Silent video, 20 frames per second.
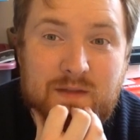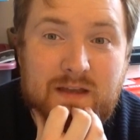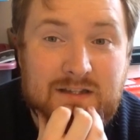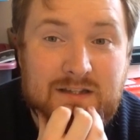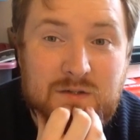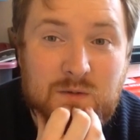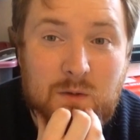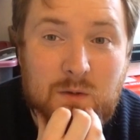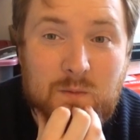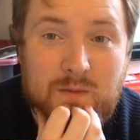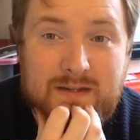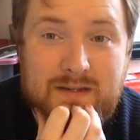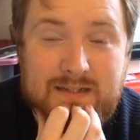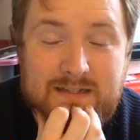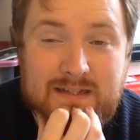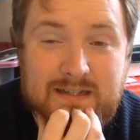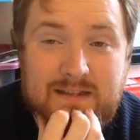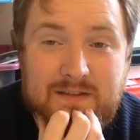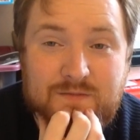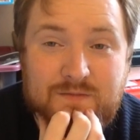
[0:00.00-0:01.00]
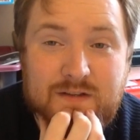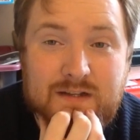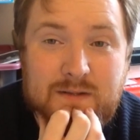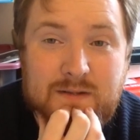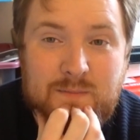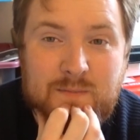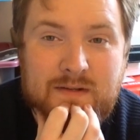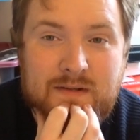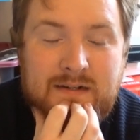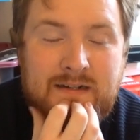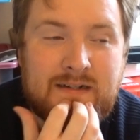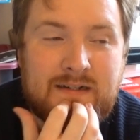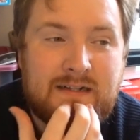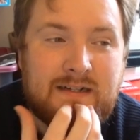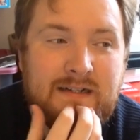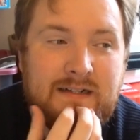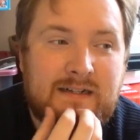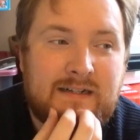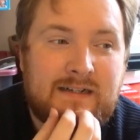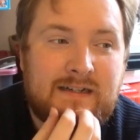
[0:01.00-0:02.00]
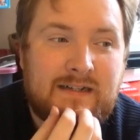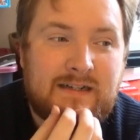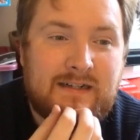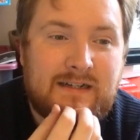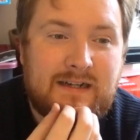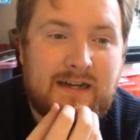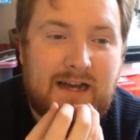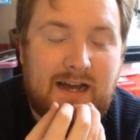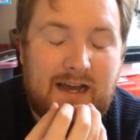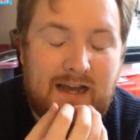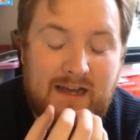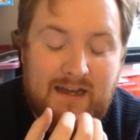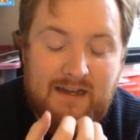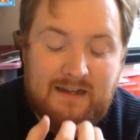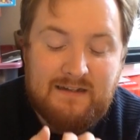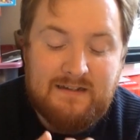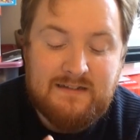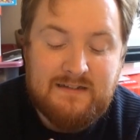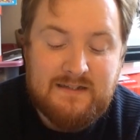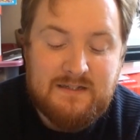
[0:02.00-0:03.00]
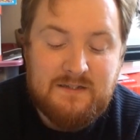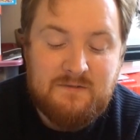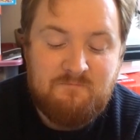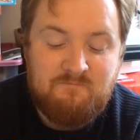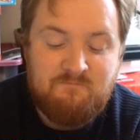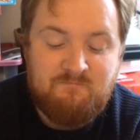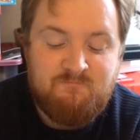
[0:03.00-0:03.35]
And so we went to see the film, and